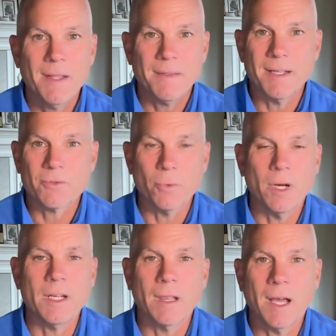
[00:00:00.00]
That's
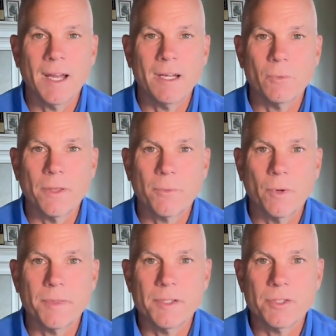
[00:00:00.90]
right in line with
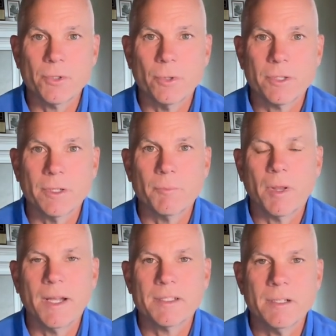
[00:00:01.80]
what these short-term
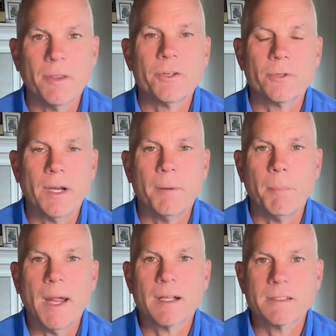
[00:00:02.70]
plans are. They're trying to
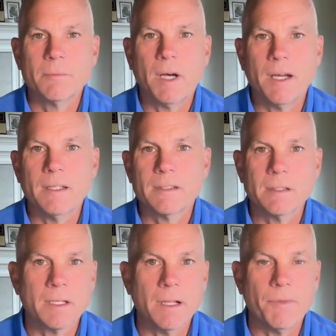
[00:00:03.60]
maximize,
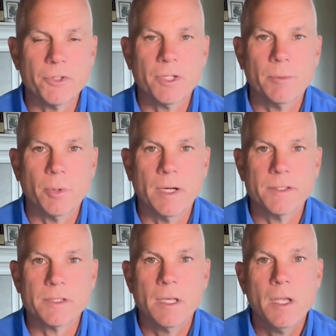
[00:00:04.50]
again, the share
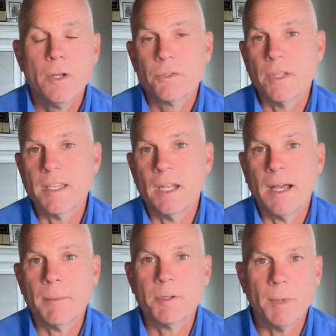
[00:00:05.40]
price so they can
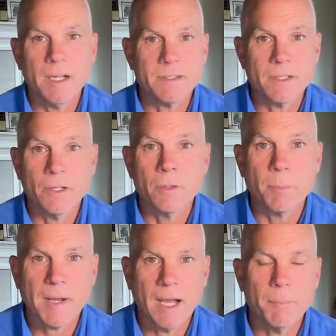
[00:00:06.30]
optimize their
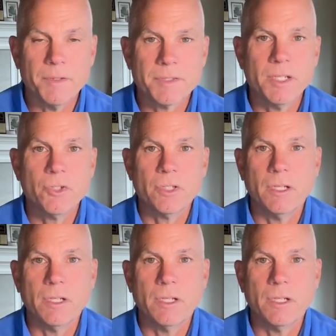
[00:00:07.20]
compensation